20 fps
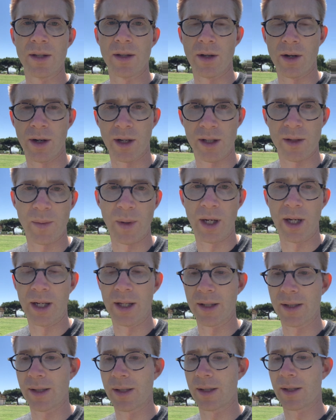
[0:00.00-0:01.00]
their
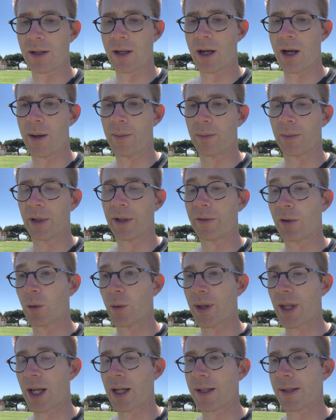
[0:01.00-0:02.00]
experience living
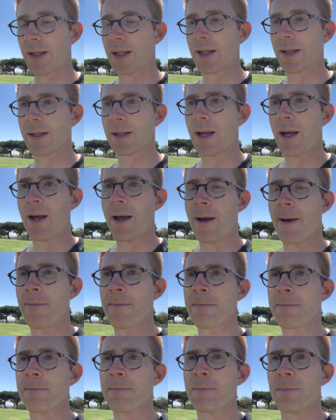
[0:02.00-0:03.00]
with that disease.
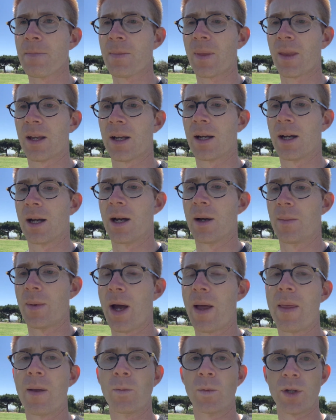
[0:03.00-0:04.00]

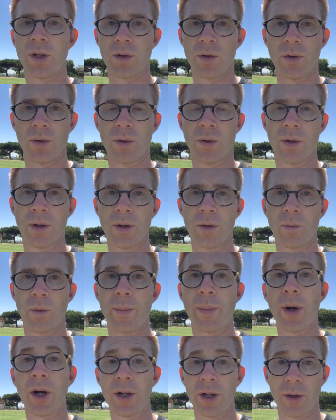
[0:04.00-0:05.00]
And then we
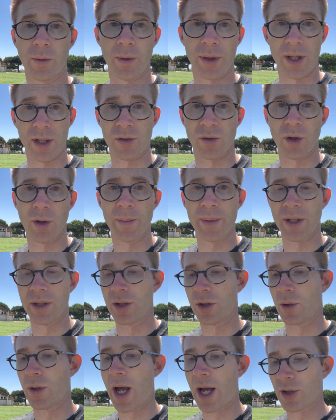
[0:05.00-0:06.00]
partner with these groups and
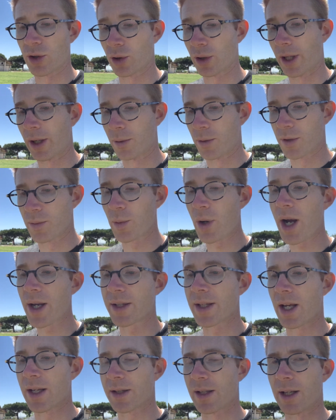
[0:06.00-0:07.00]
do natural language
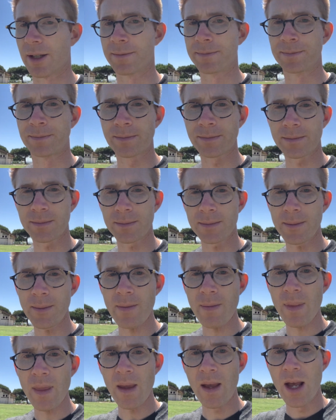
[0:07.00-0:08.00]
processing
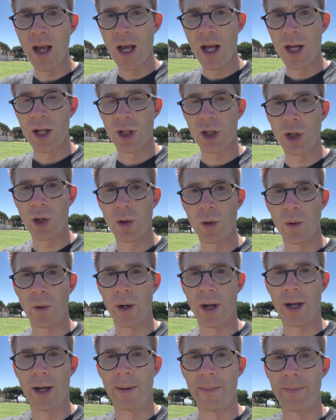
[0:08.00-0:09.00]

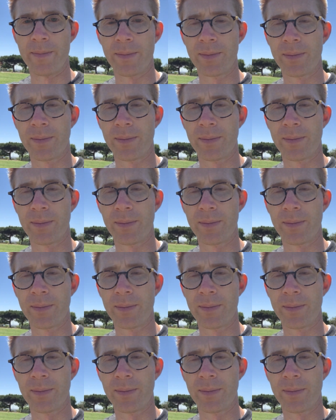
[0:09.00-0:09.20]
to